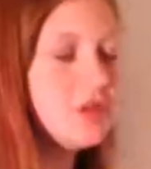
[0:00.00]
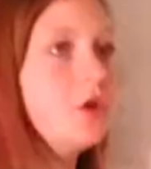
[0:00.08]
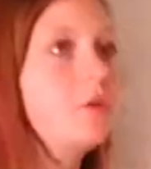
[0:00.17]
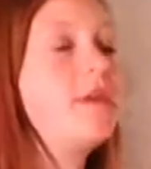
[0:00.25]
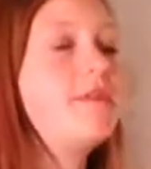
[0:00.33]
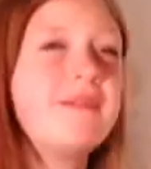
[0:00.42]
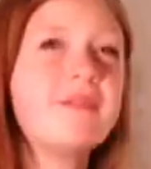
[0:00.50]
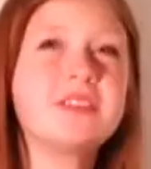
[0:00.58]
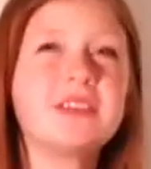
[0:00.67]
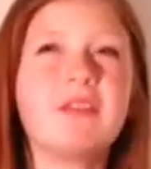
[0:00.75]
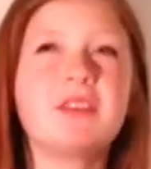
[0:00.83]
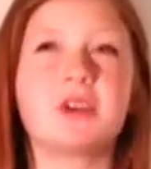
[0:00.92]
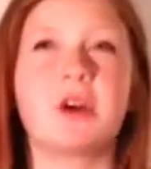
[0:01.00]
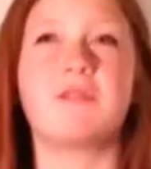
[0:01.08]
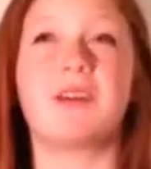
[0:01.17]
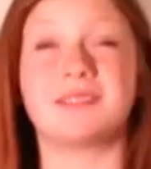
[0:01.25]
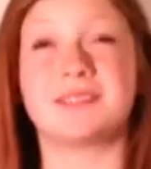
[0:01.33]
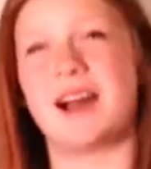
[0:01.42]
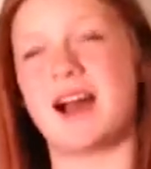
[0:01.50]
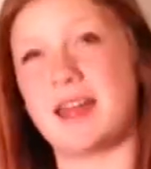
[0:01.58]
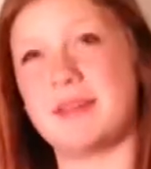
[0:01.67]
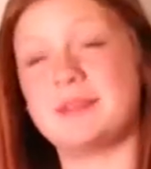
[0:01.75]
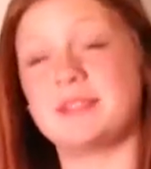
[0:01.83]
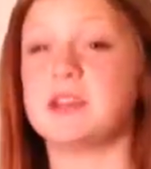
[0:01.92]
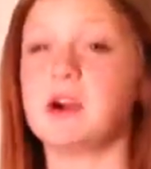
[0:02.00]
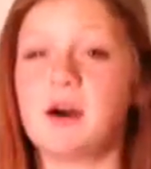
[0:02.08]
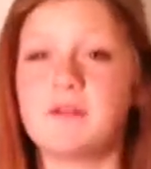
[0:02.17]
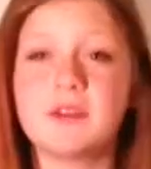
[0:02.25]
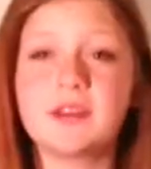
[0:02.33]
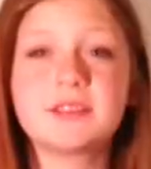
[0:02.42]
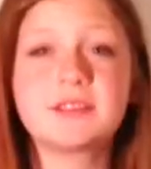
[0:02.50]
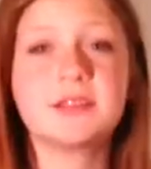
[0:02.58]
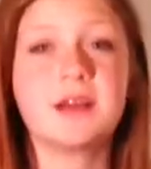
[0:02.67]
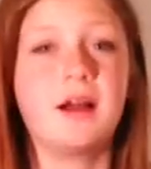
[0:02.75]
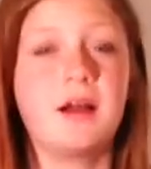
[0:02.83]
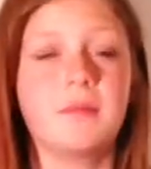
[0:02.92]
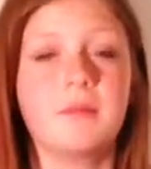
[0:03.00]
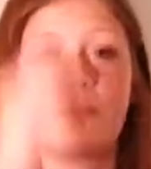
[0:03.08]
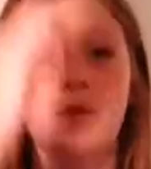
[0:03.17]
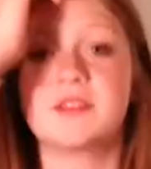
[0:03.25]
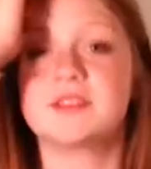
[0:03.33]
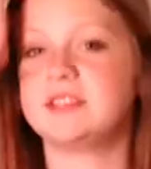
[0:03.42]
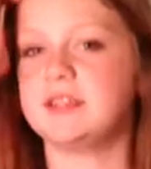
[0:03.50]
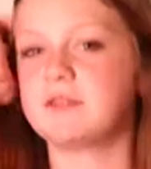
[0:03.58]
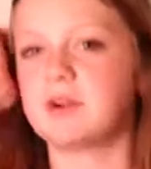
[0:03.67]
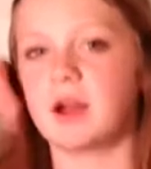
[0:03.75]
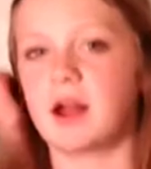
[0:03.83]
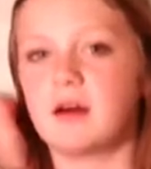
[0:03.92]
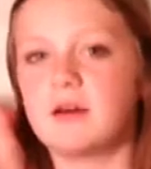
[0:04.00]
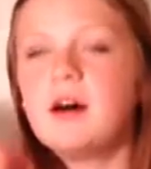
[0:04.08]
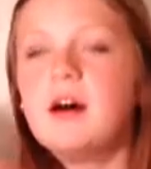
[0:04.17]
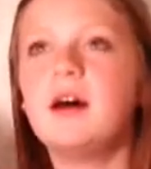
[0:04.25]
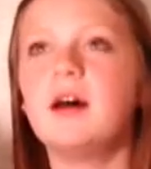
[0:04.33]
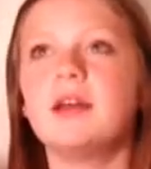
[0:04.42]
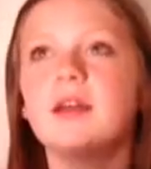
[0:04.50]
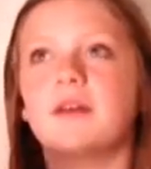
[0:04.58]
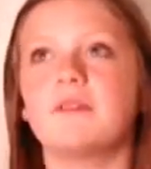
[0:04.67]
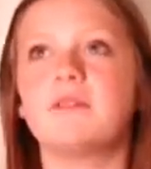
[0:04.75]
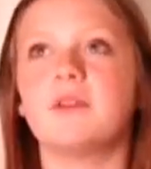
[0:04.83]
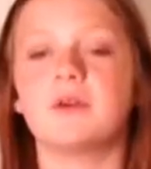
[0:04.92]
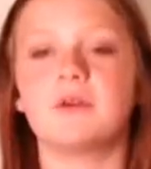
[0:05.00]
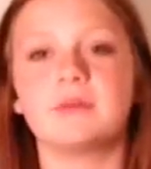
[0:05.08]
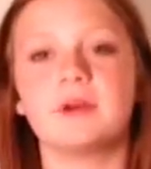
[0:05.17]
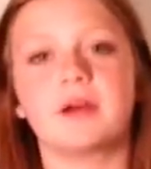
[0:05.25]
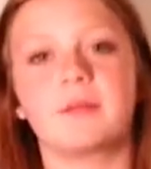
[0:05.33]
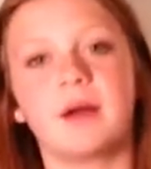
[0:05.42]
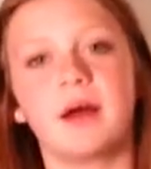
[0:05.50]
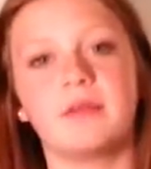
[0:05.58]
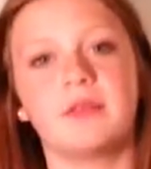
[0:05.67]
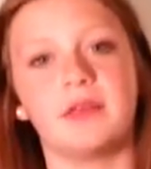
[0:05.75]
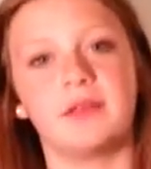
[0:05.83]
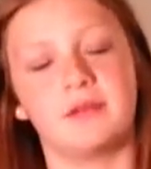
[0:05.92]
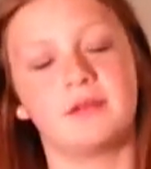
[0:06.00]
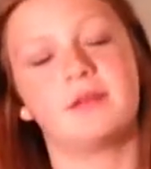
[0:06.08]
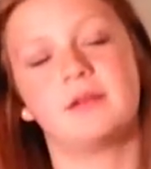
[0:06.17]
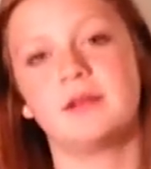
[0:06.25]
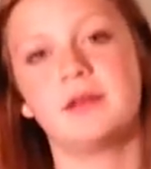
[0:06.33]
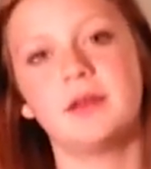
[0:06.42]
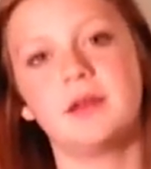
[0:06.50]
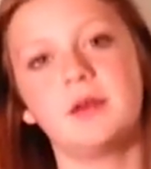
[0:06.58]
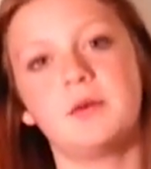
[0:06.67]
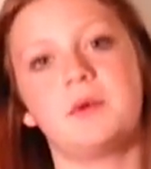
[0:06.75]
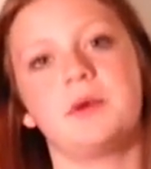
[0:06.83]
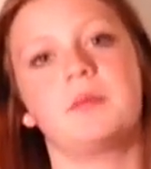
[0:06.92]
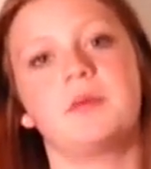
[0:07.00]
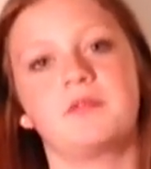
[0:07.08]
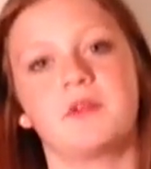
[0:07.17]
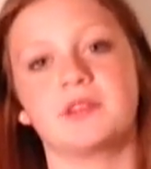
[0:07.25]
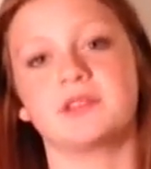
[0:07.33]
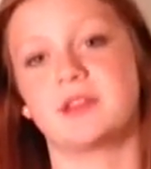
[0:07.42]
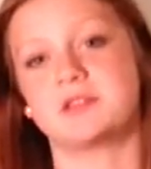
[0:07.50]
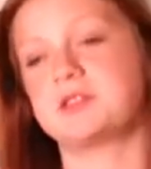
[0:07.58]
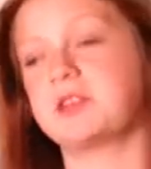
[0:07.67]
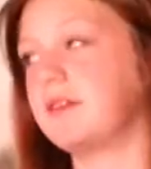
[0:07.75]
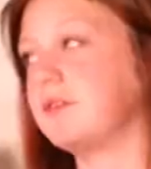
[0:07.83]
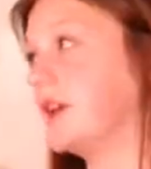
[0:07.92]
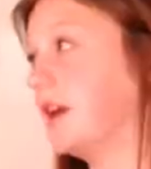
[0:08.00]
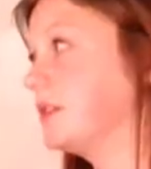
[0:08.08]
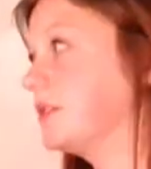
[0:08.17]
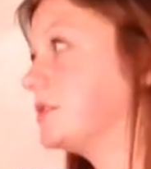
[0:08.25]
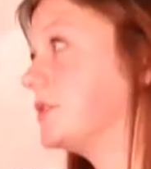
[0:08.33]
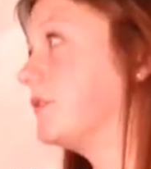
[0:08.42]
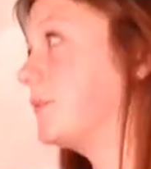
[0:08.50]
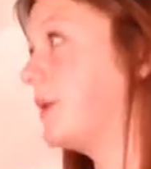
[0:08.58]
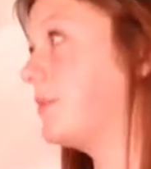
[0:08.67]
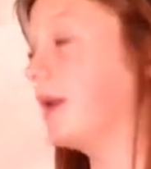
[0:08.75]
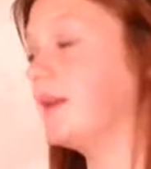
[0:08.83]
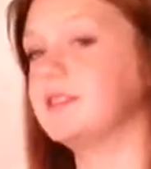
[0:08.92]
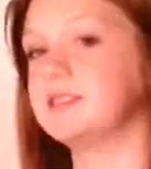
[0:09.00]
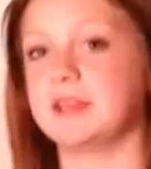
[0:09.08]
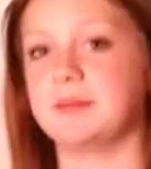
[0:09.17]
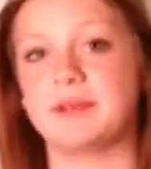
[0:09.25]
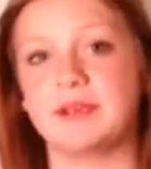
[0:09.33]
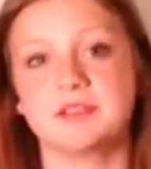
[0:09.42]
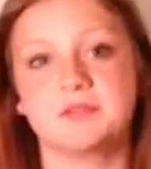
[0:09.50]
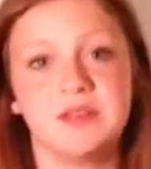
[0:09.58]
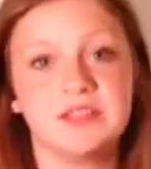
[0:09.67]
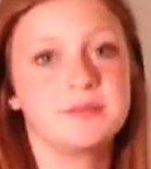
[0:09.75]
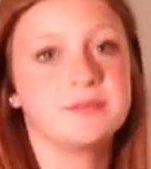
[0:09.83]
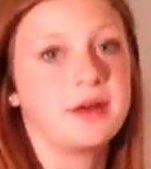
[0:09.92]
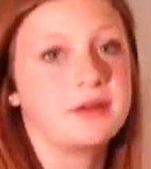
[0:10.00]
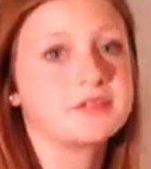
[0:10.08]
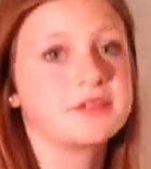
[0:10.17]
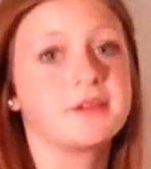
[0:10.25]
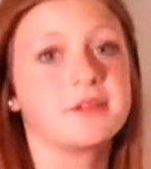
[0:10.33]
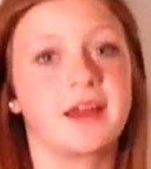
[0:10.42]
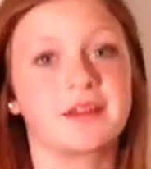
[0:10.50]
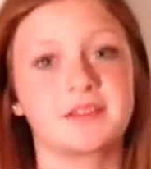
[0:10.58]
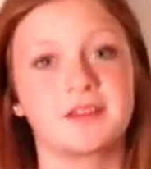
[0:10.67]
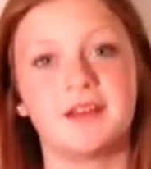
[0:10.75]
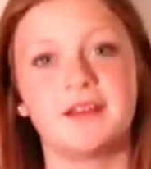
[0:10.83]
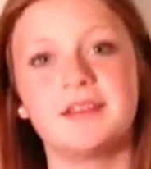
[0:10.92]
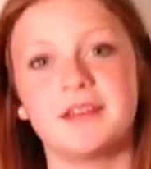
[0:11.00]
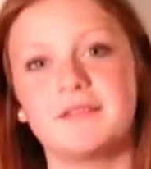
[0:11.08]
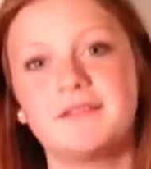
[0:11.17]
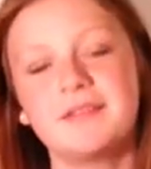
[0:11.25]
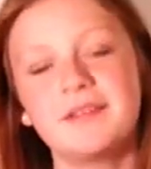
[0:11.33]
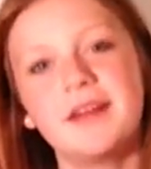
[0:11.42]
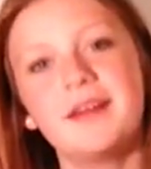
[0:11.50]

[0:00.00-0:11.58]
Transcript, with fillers: show my favorite TV show of all time is The Office um, with Steve Carell if you know what I'm talking about, then we could be friends. I actually have letters over my bed that say Bears Beets and Battlestar Galactica. If